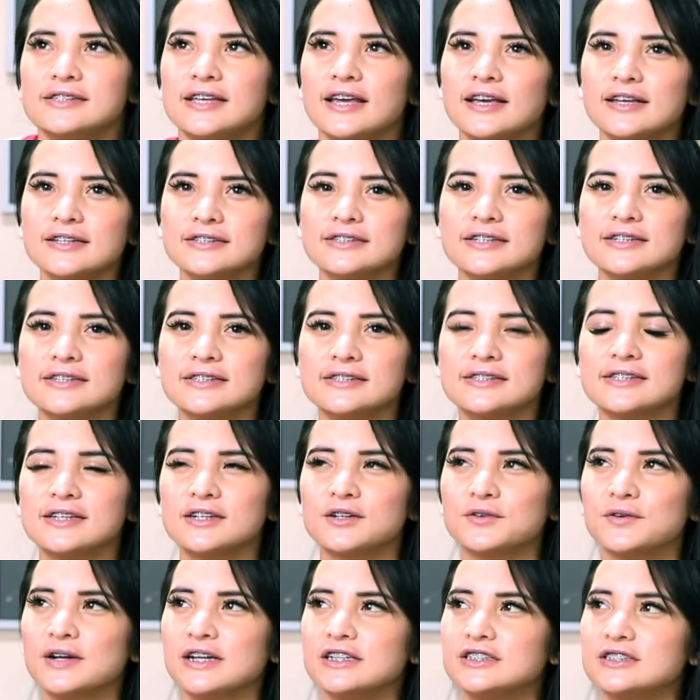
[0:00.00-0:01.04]
take into
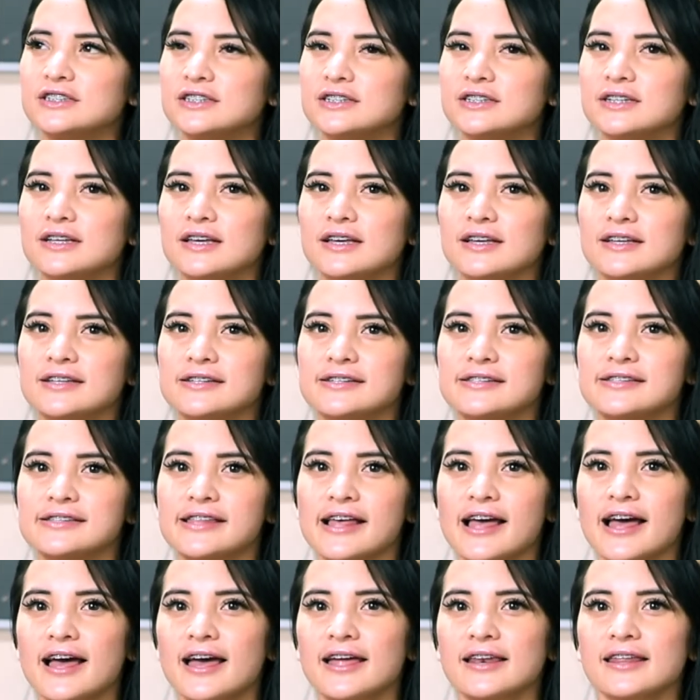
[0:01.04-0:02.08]
consideration is
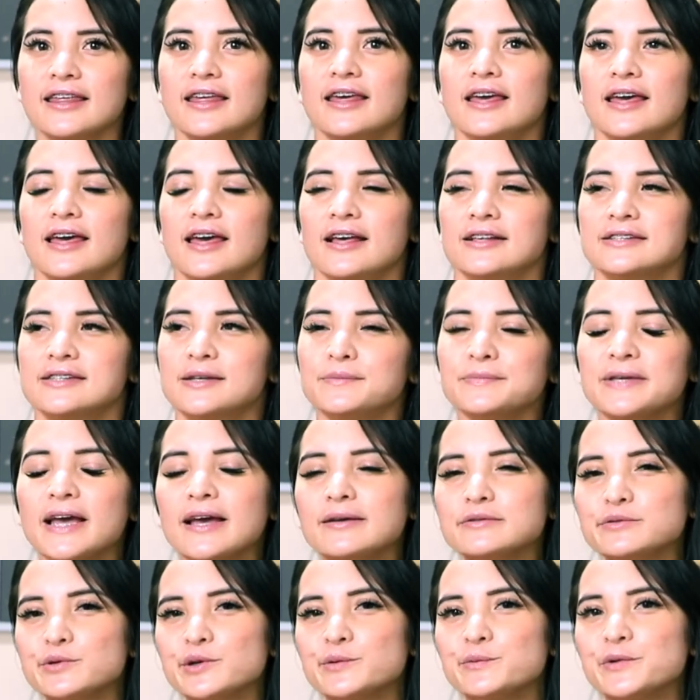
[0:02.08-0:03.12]
that
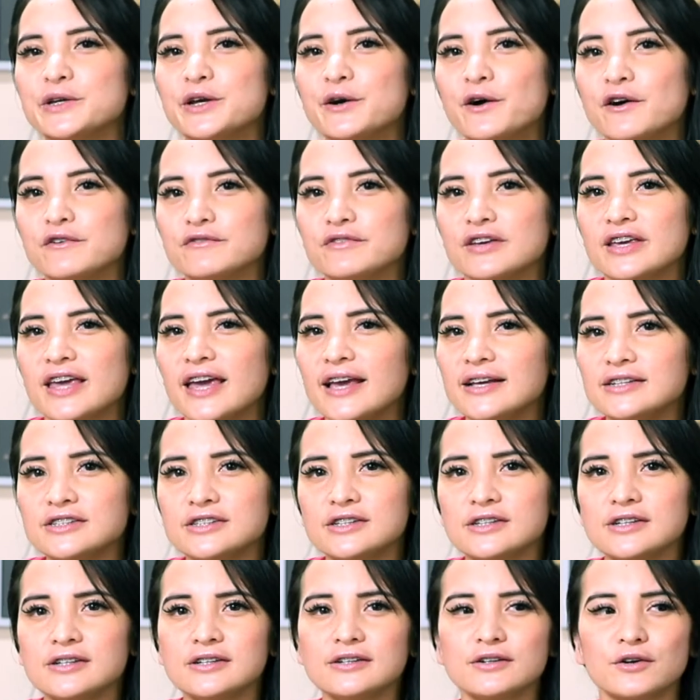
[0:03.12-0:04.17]
sometimes when we go on
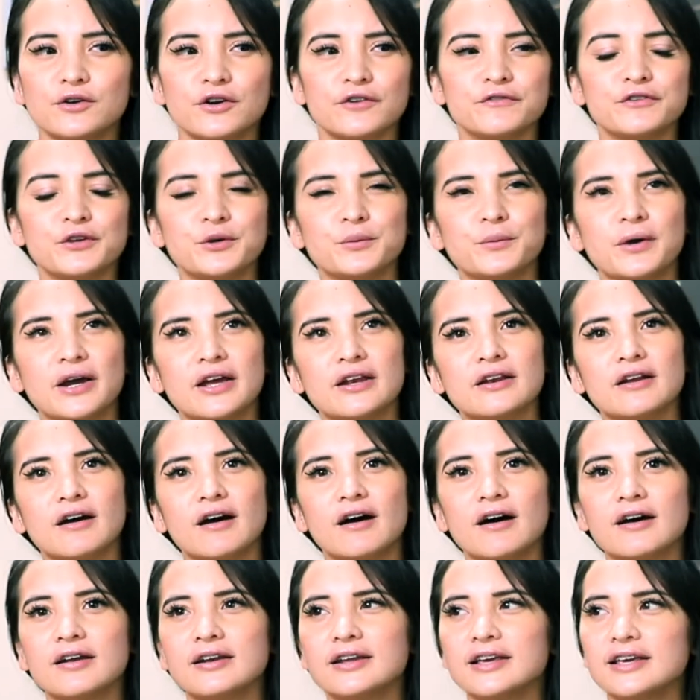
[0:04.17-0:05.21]
vacation, or if you went
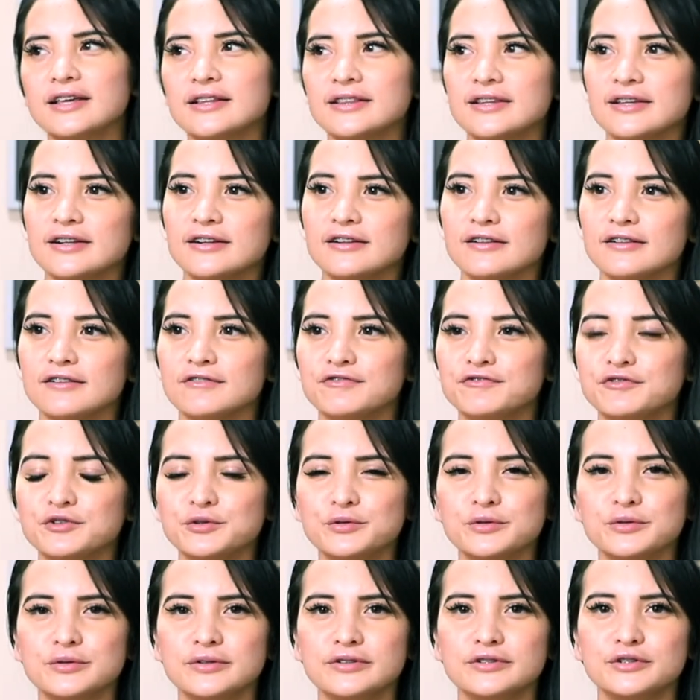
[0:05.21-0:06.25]
on a little
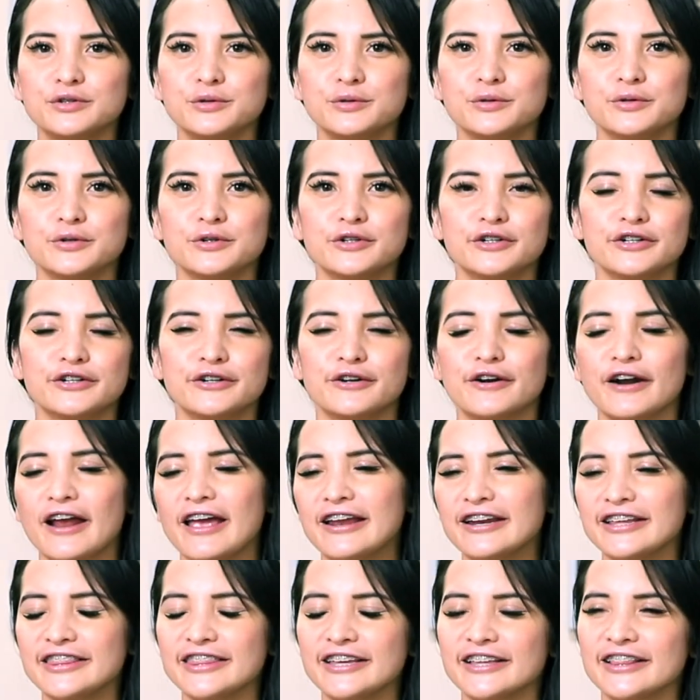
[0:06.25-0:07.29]
food tour or
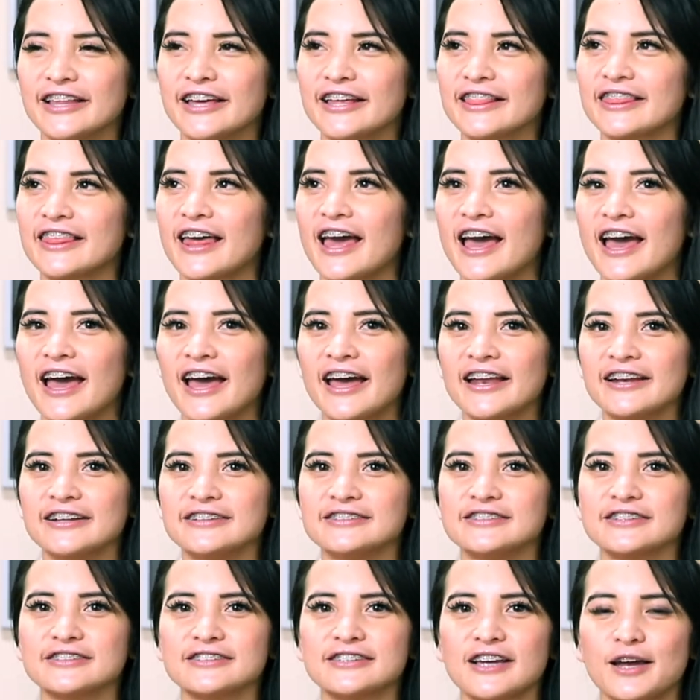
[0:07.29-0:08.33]
anything like that
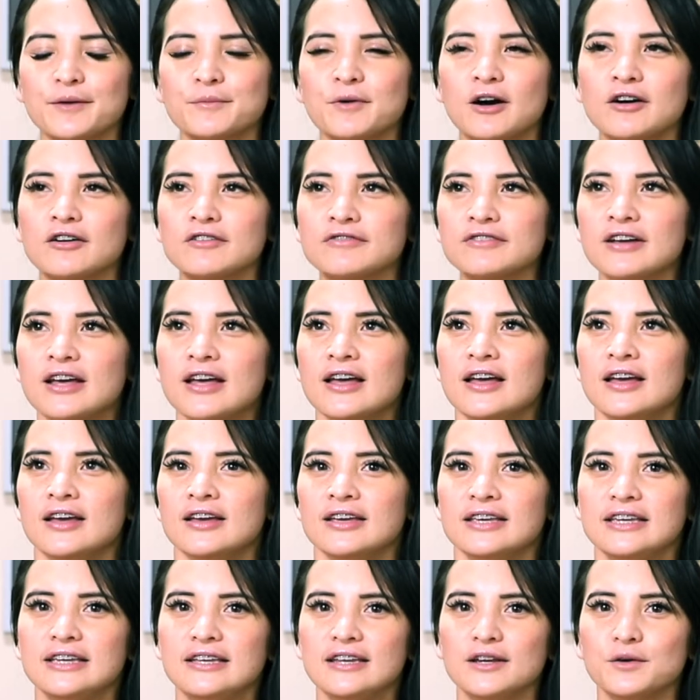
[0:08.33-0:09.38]
and took time off
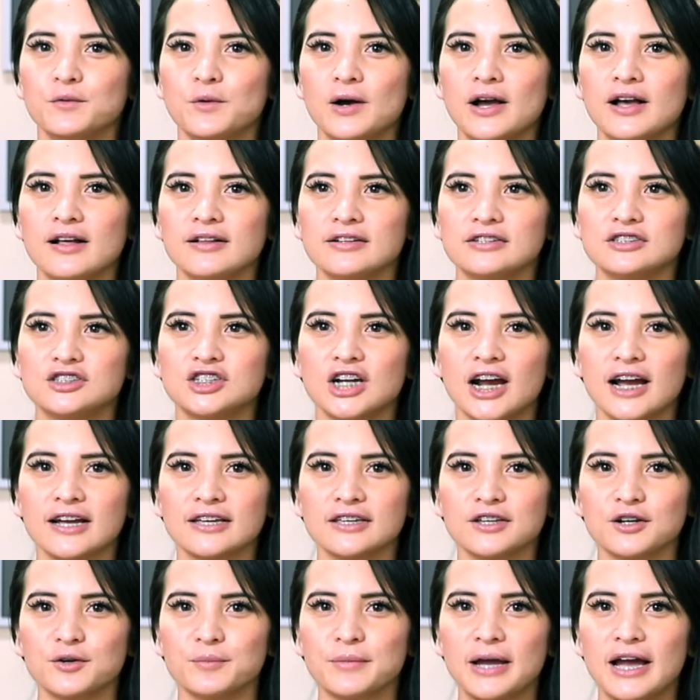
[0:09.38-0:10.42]
eating well and
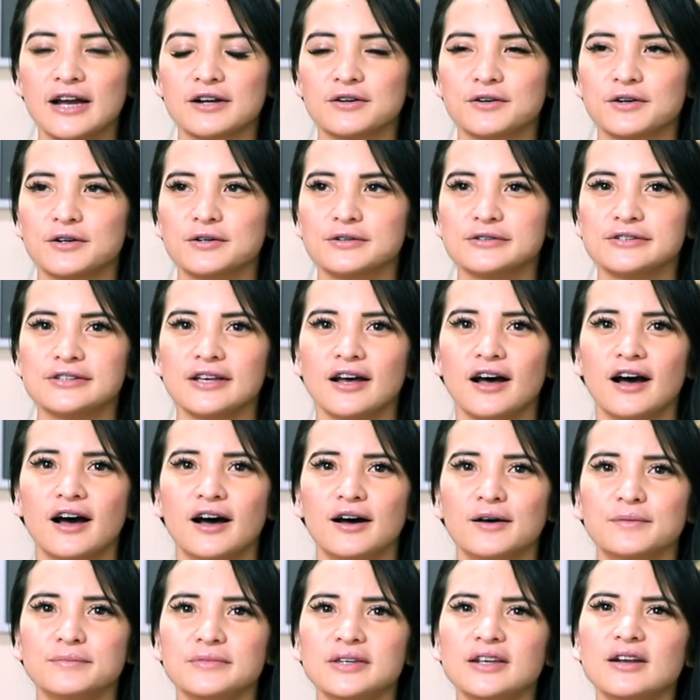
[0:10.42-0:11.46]
tracking your macros,
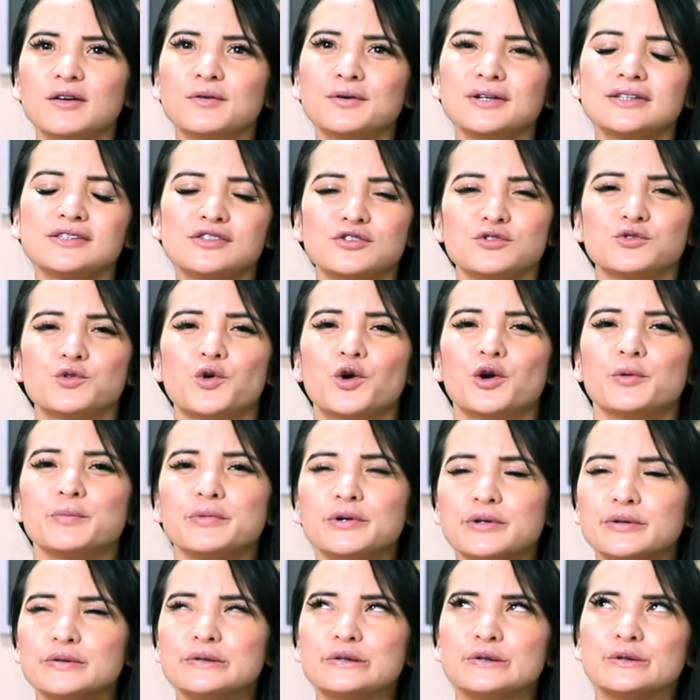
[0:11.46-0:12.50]
you know, it's
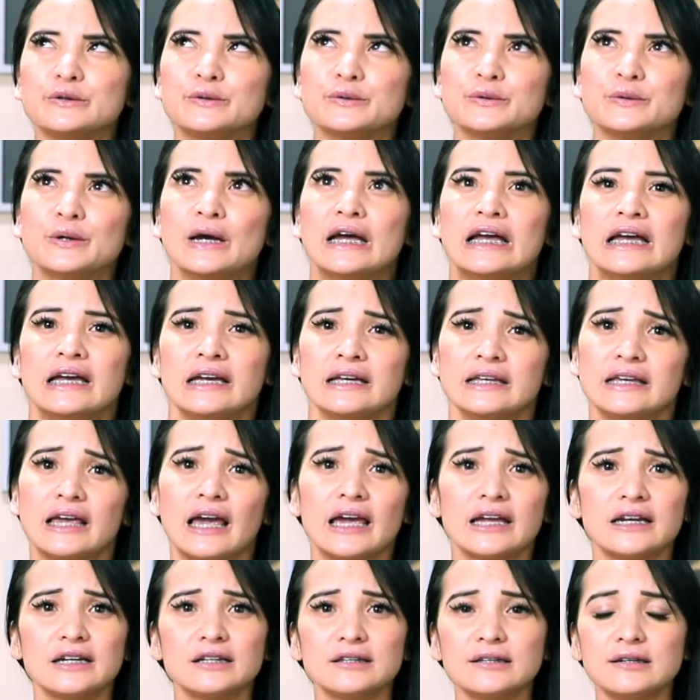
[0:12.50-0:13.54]
normal to
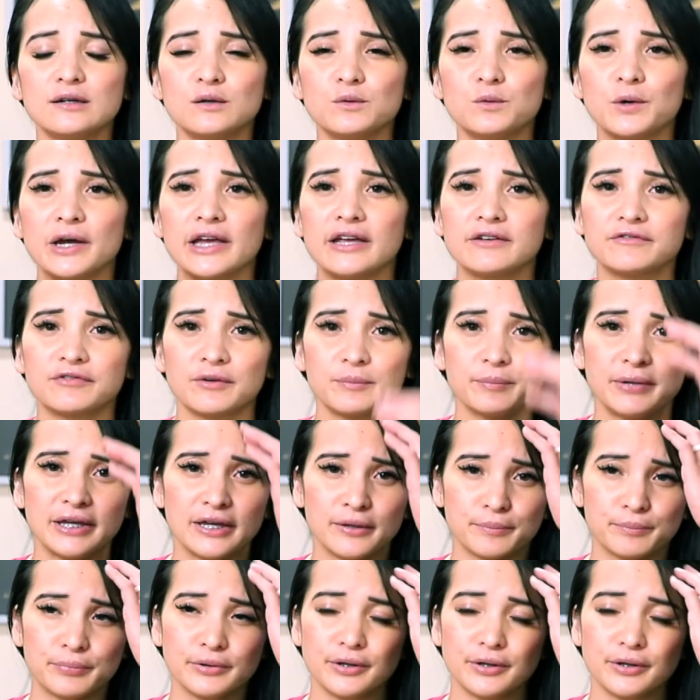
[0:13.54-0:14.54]
gain a little weight from being